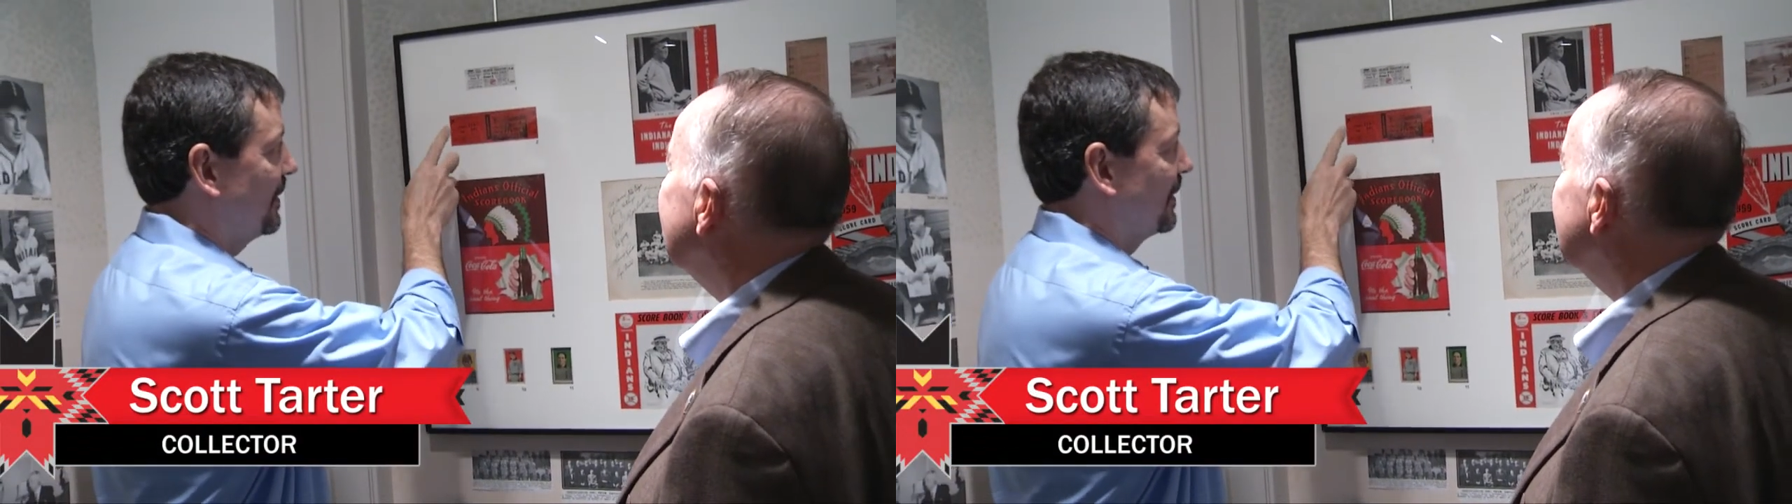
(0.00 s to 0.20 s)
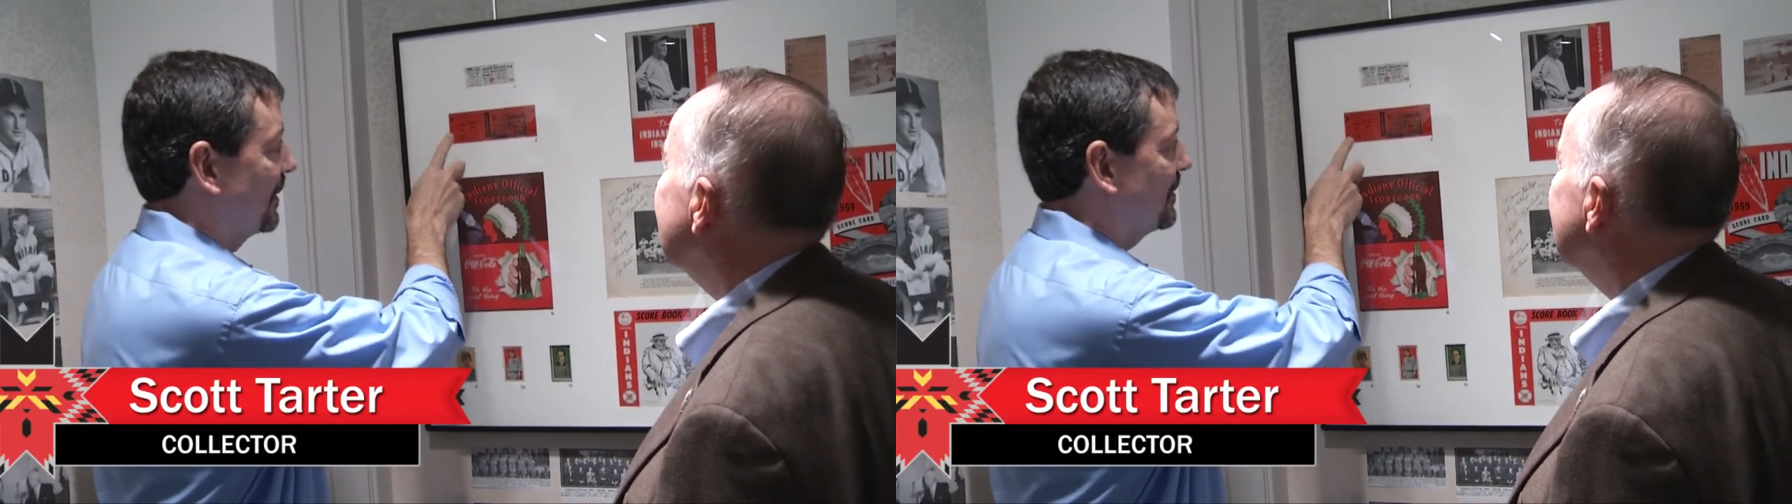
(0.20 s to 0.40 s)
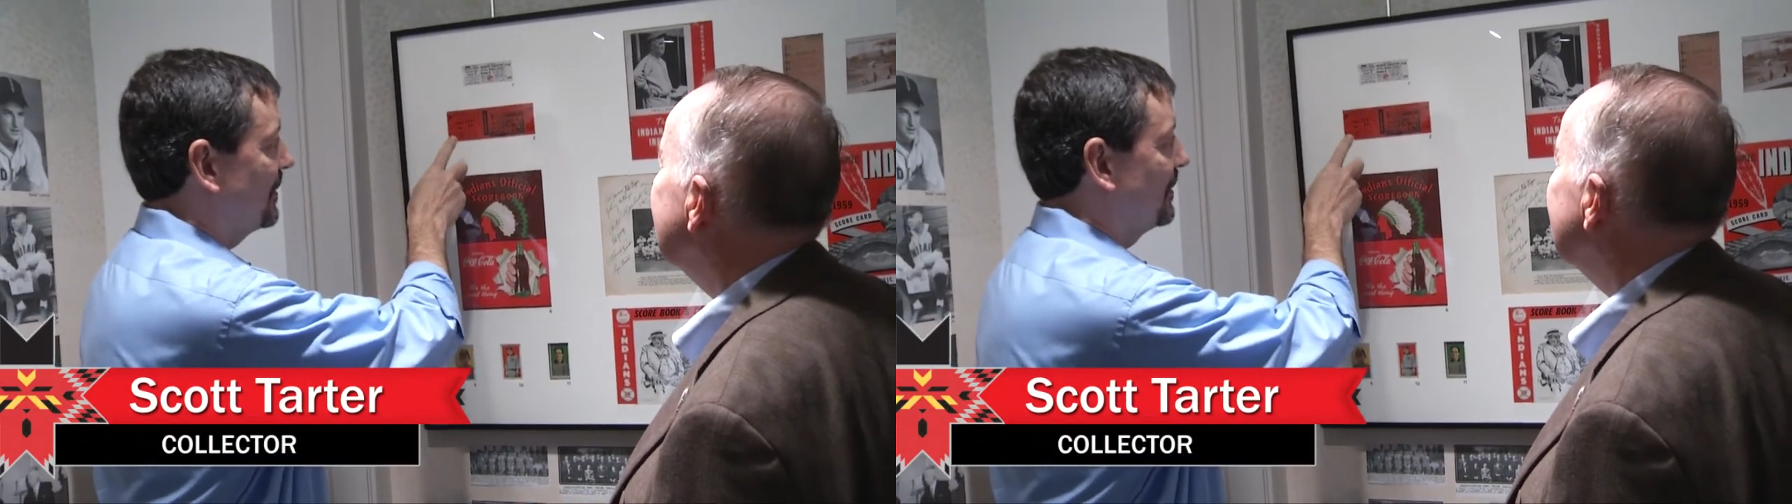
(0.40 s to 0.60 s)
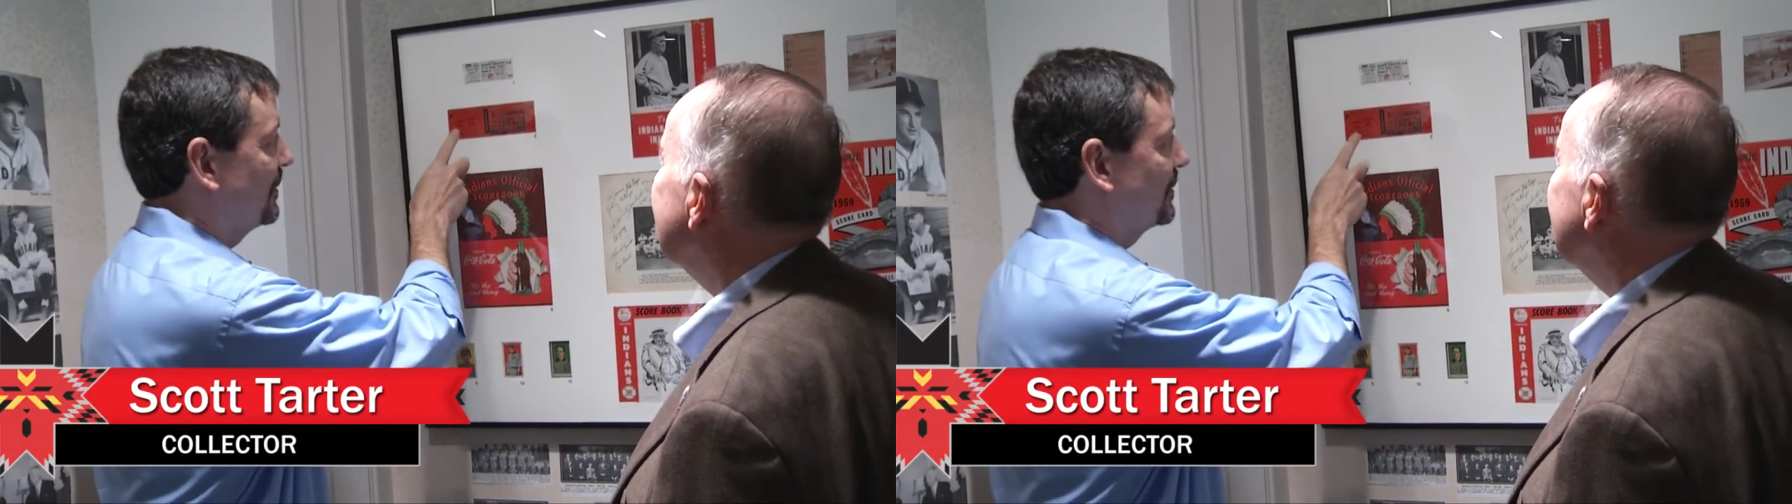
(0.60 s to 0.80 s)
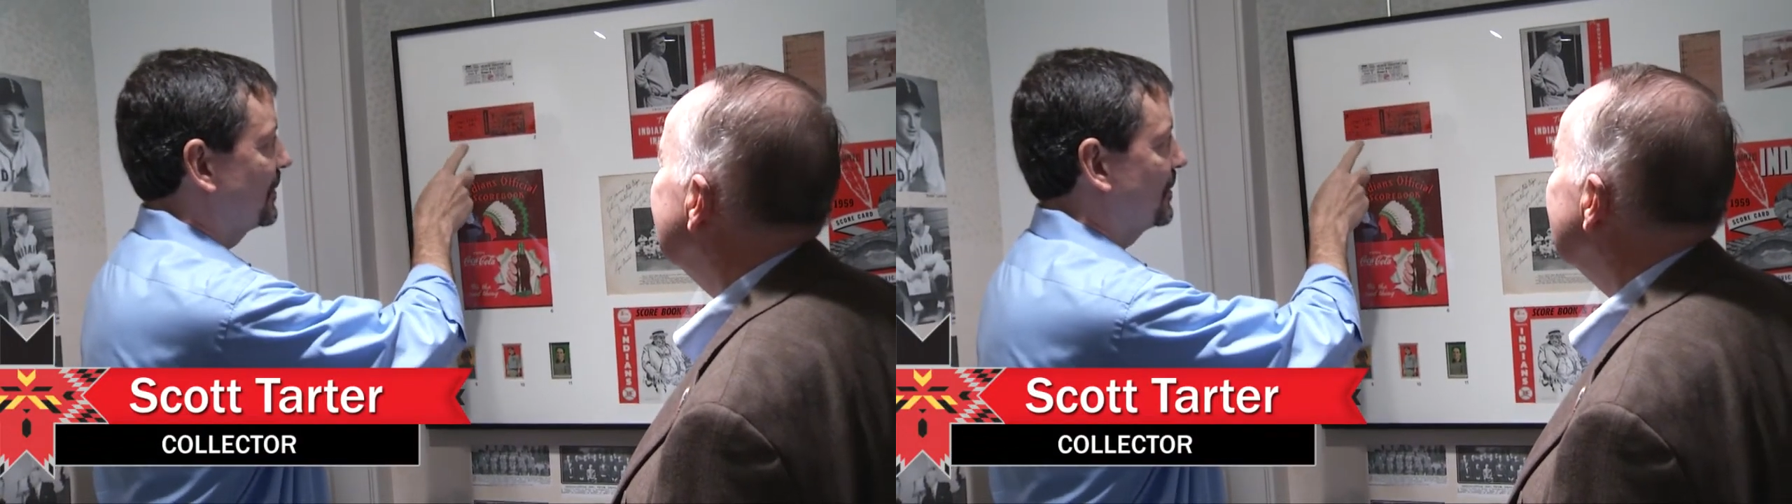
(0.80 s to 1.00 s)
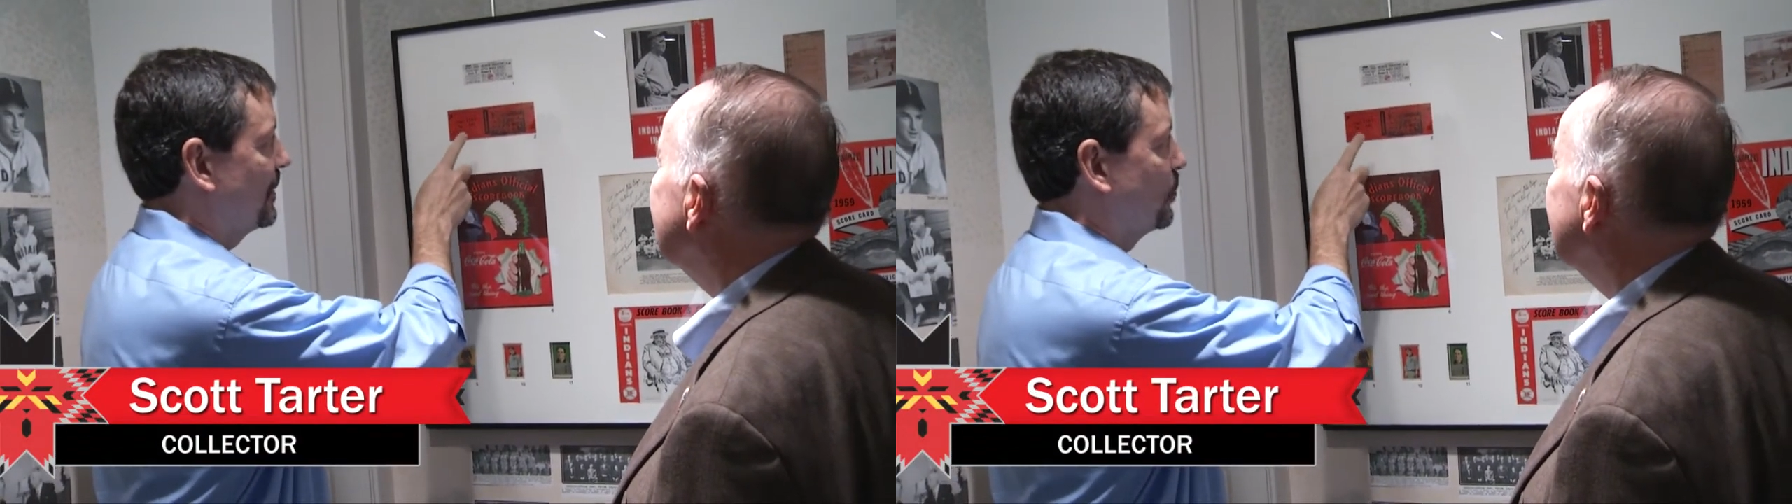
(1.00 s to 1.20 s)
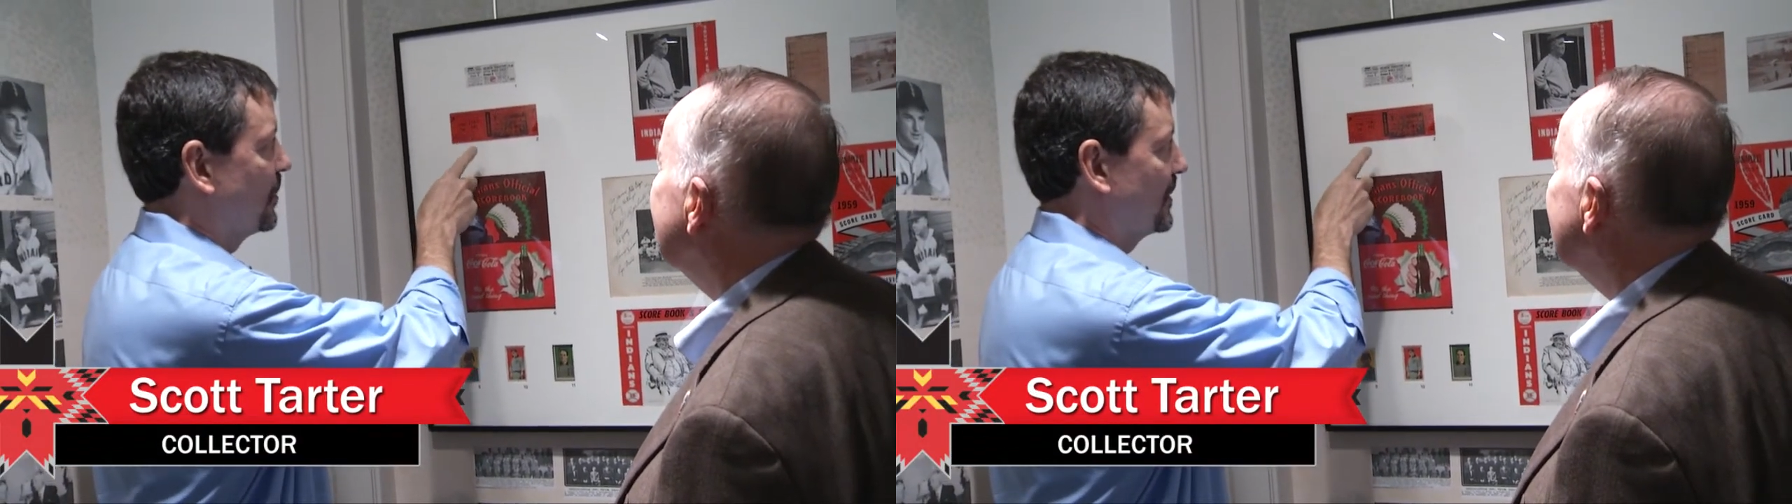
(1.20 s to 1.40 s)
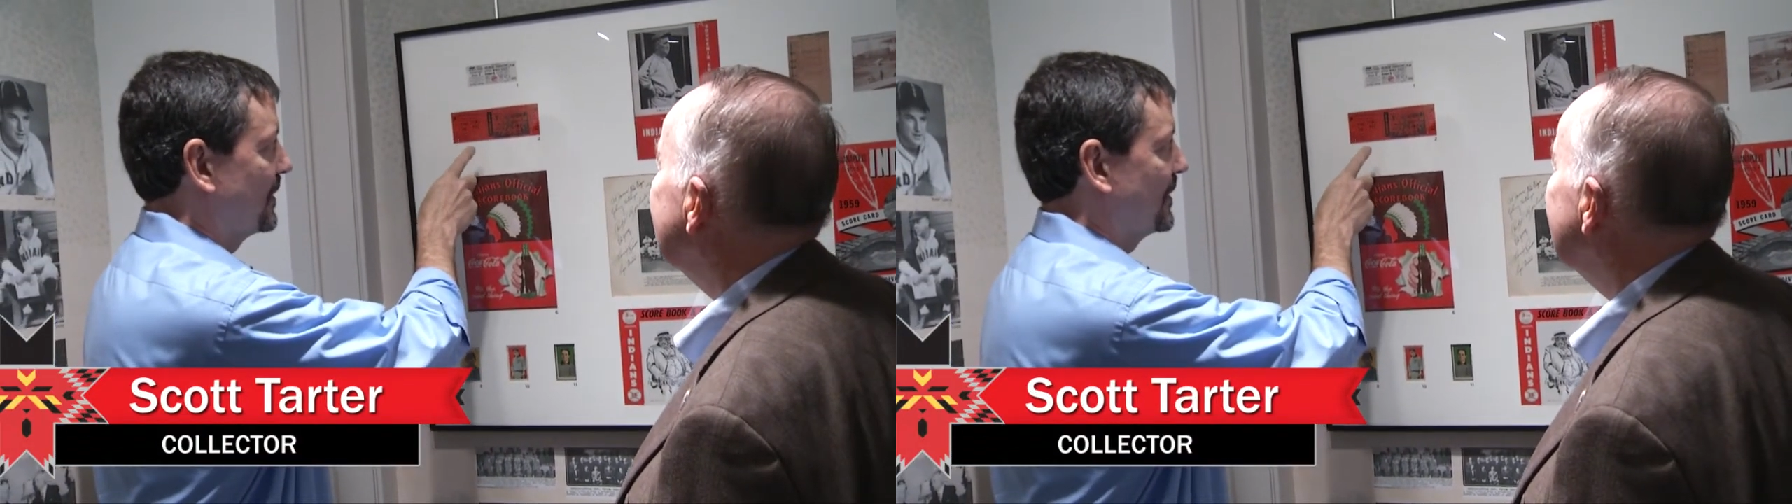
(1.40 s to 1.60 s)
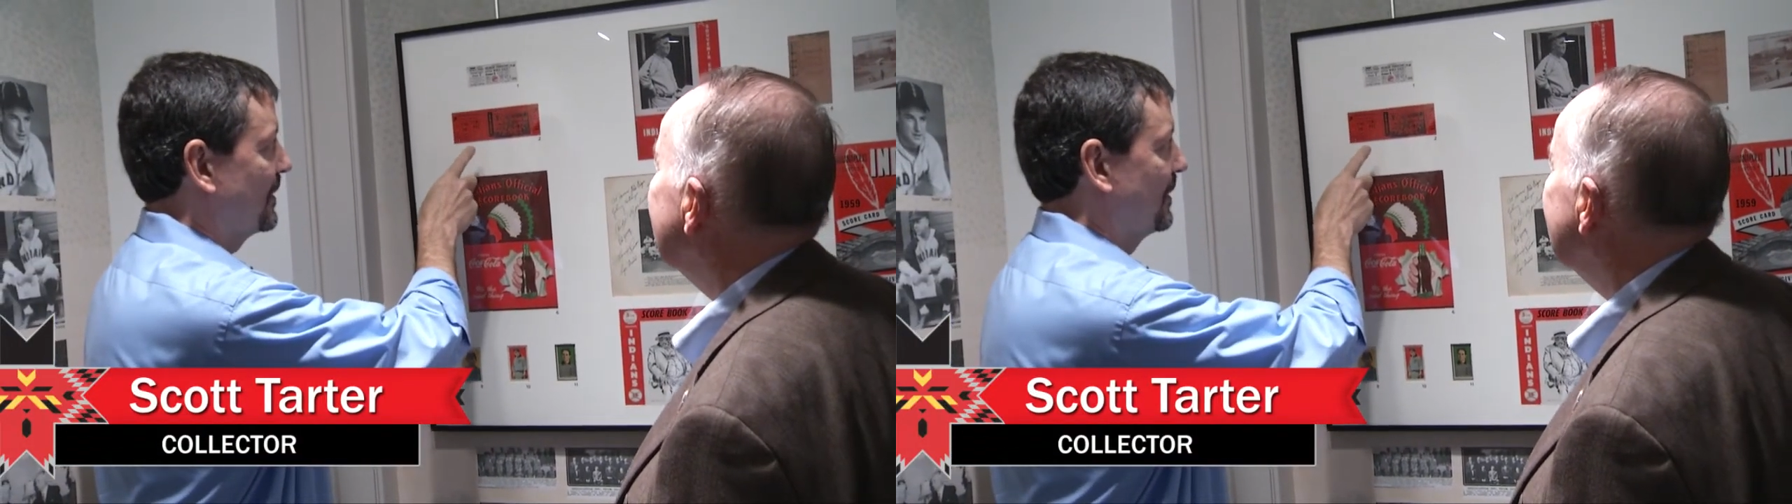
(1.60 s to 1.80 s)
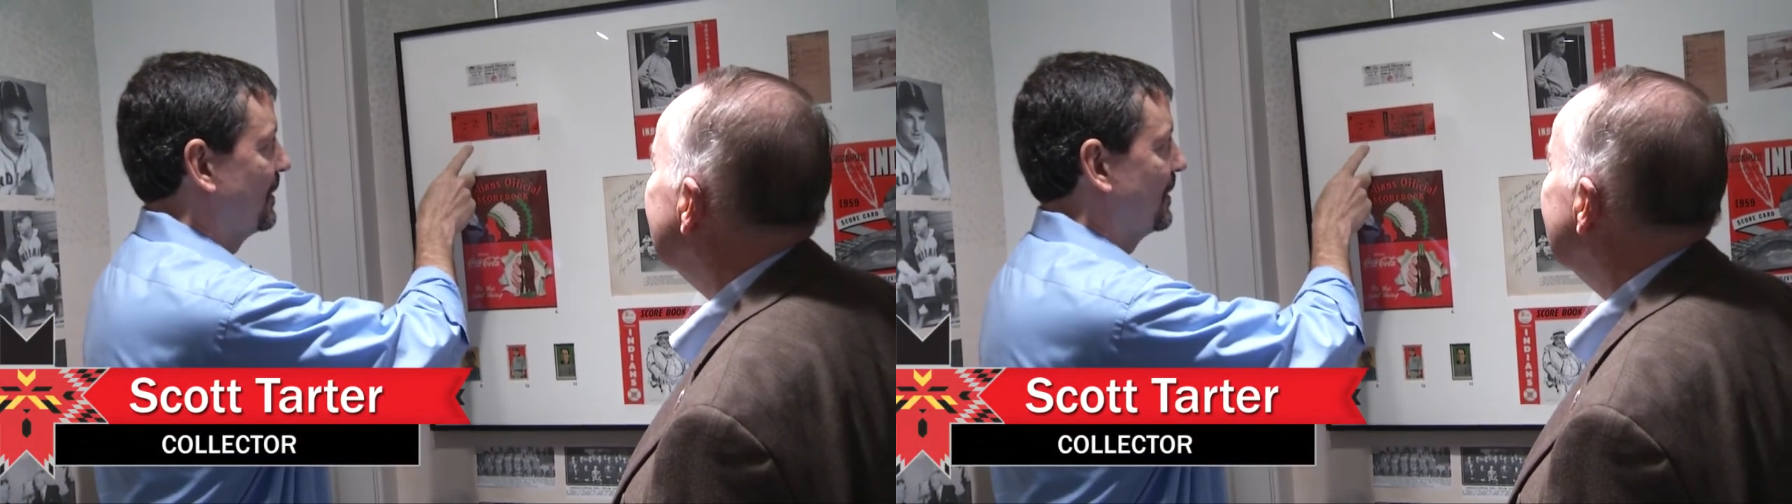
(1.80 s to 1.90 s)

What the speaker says: 1961